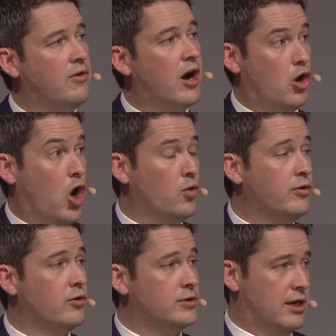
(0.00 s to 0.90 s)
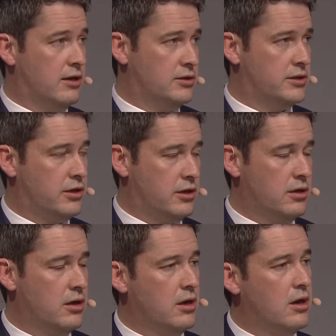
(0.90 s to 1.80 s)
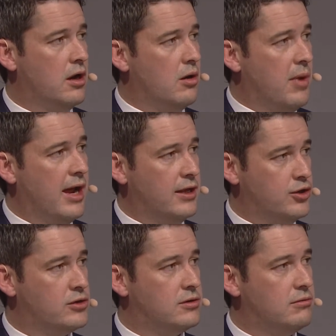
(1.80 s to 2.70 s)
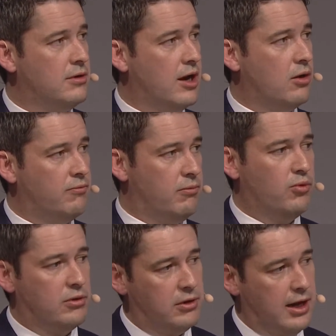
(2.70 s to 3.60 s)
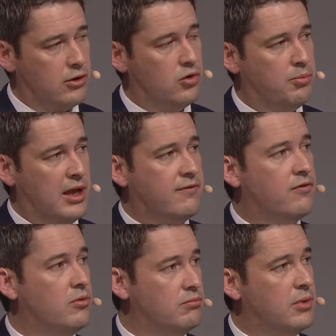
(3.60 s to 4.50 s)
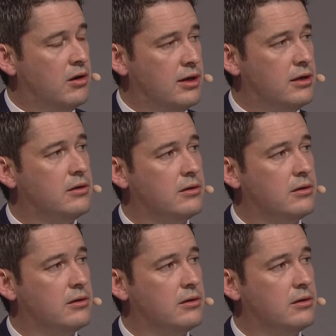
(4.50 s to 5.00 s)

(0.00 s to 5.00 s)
our owned hotels that are managed now with the Accor platform behind it.